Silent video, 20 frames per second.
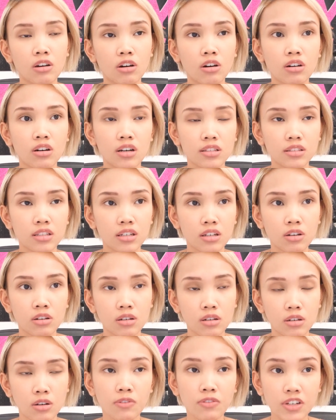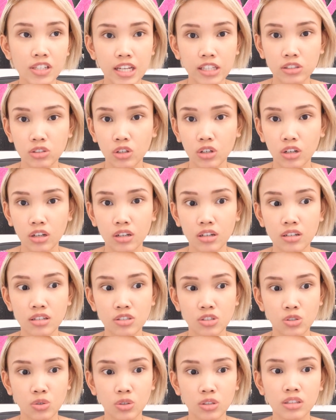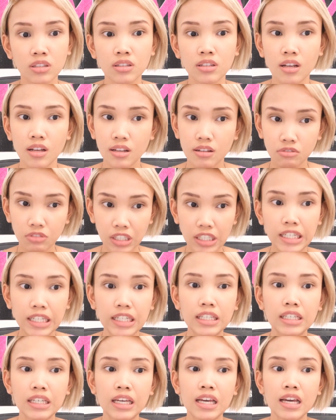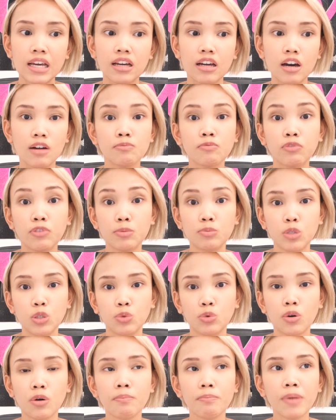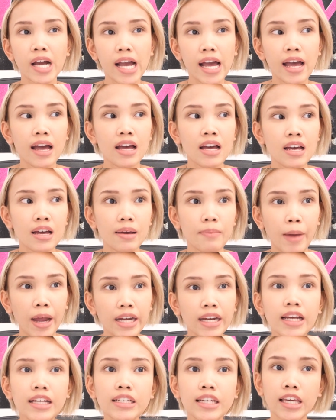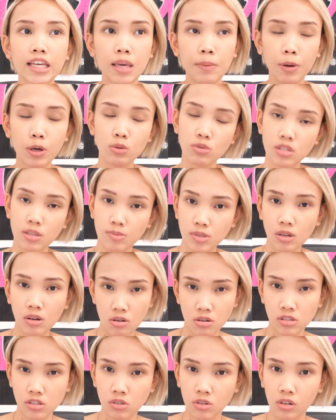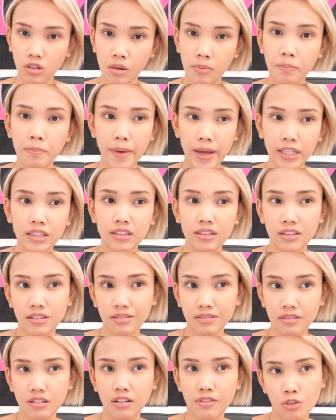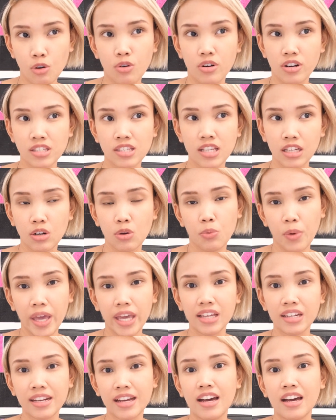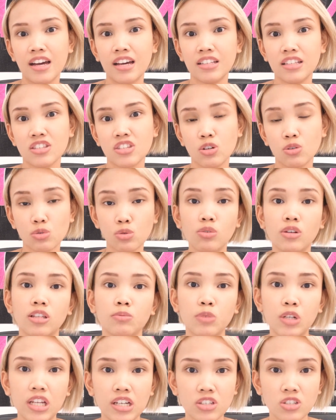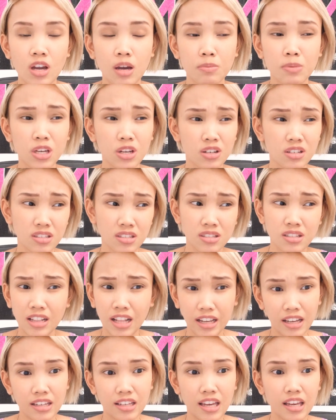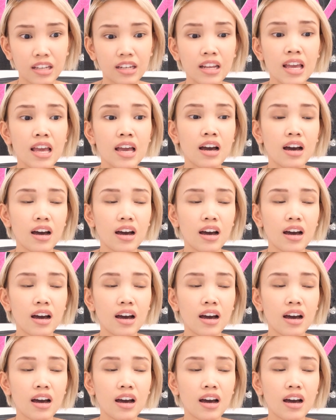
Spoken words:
The cover letter should really come from you. Kumbaga, parang nakipag-usap sa consul, but of course, in a way na sinusulat mo lang siya, because like again,